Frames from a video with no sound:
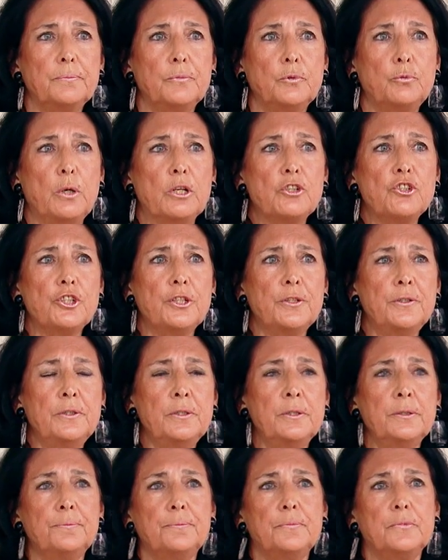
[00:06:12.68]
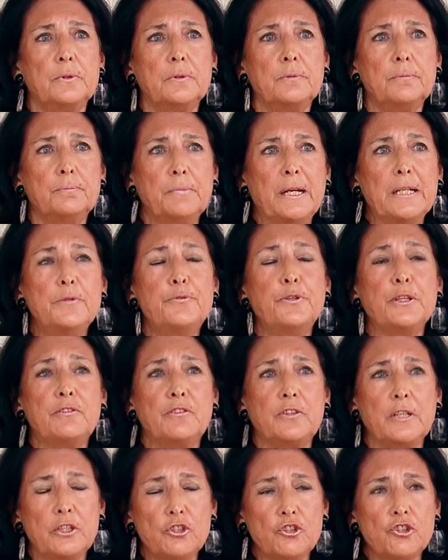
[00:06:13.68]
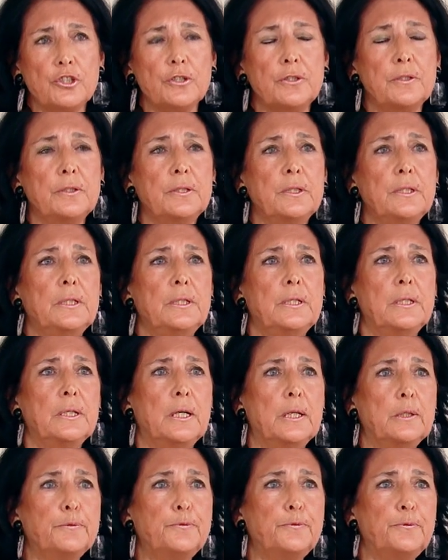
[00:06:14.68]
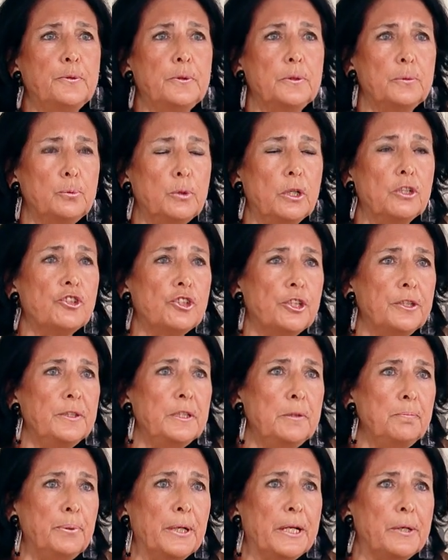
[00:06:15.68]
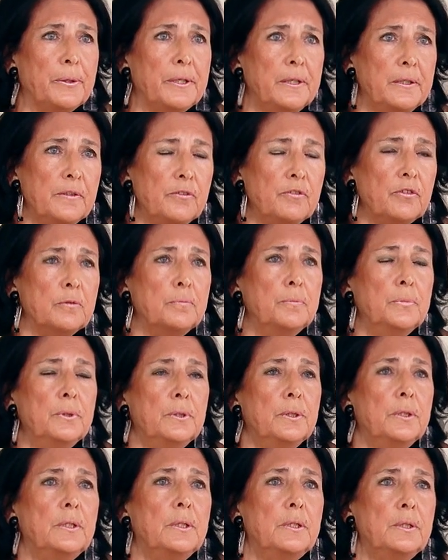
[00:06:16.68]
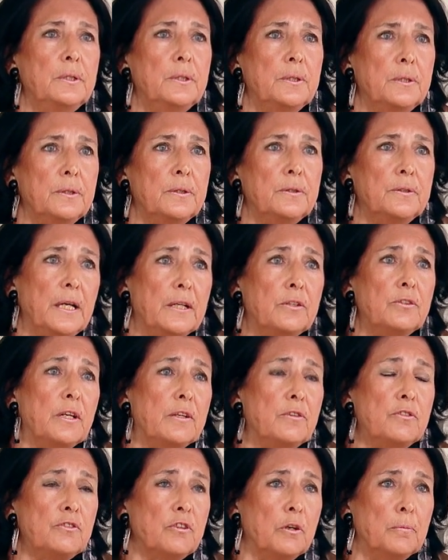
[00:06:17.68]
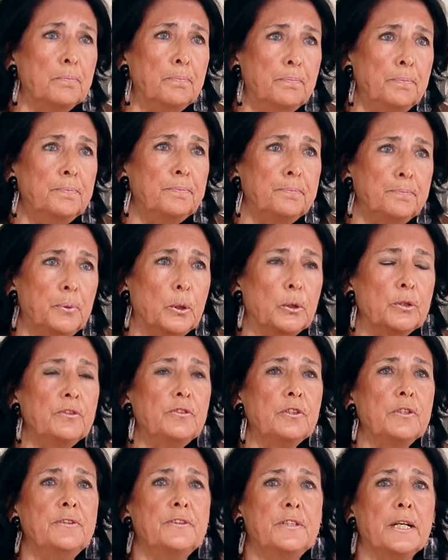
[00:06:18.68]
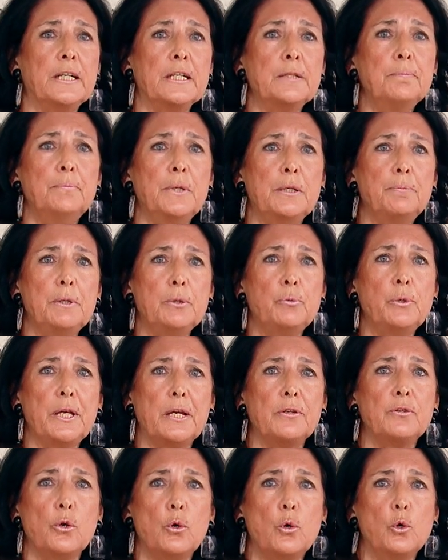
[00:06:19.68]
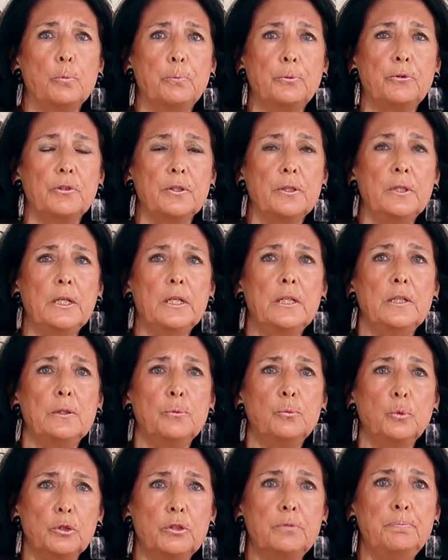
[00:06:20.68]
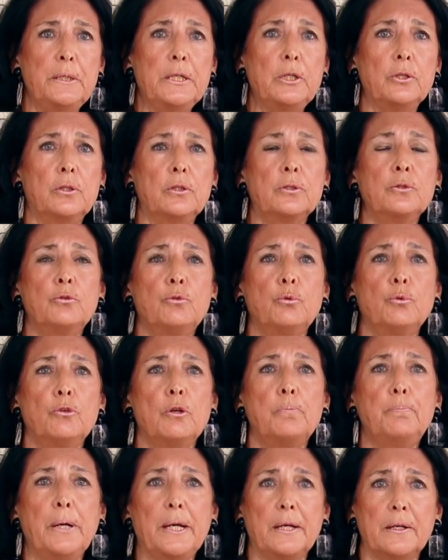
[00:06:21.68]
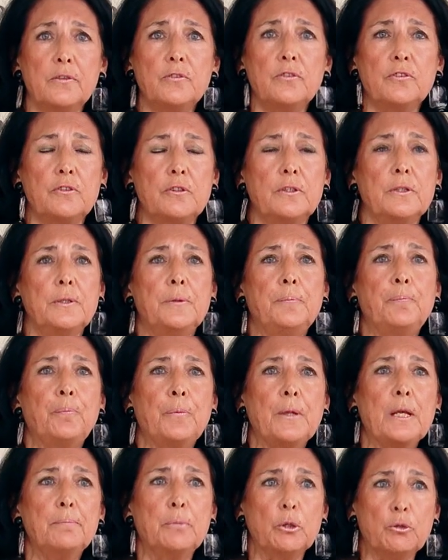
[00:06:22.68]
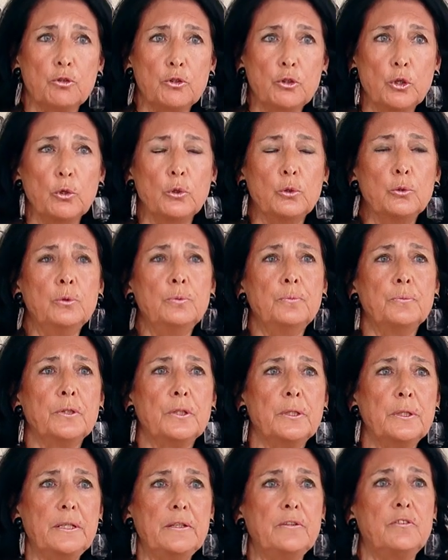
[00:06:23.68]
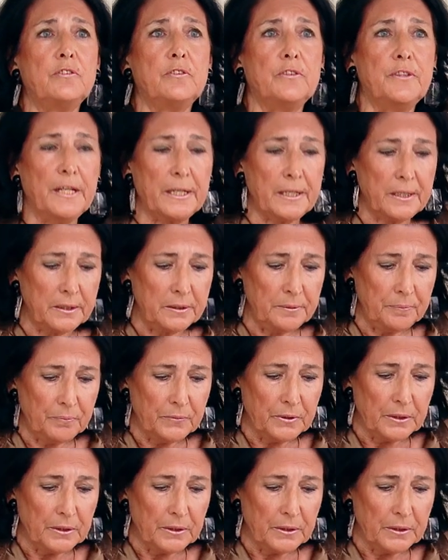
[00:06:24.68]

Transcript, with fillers: Russian manifestation of Russian imperialism that at some point in time maybe we had hoped would belong to the past, but no, it's there